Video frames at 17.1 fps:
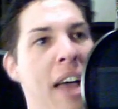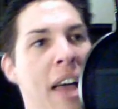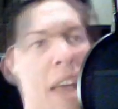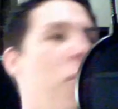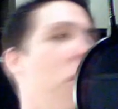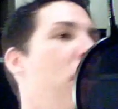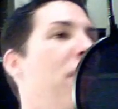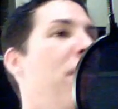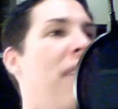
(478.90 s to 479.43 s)

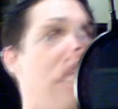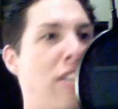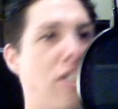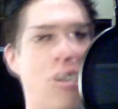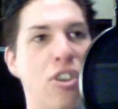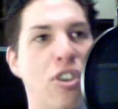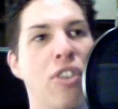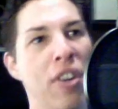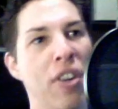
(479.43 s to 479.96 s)
And whether that's
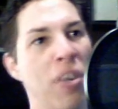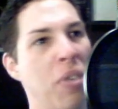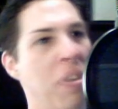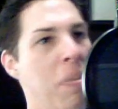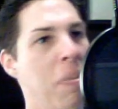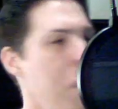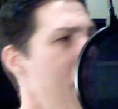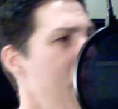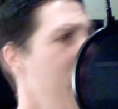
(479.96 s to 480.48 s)
serving
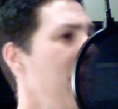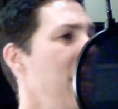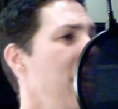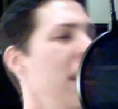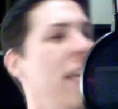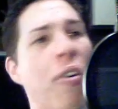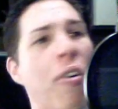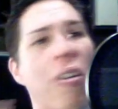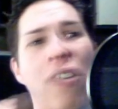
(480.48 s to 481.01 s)
with
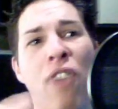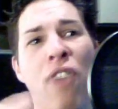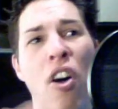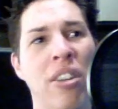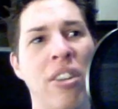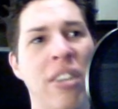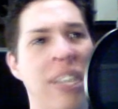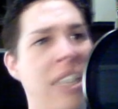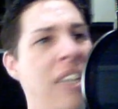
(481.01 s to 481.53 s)
money or
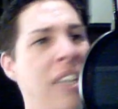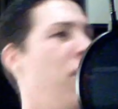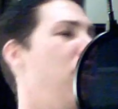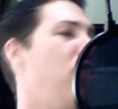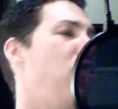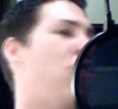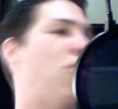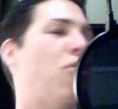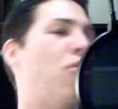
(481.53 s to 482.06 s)

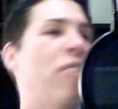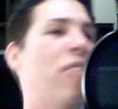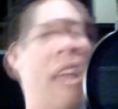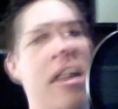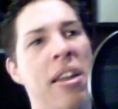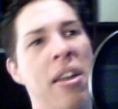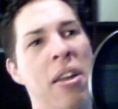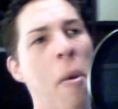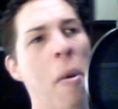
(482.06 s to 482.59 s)
volunteering to
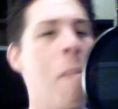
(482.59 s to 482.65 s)
create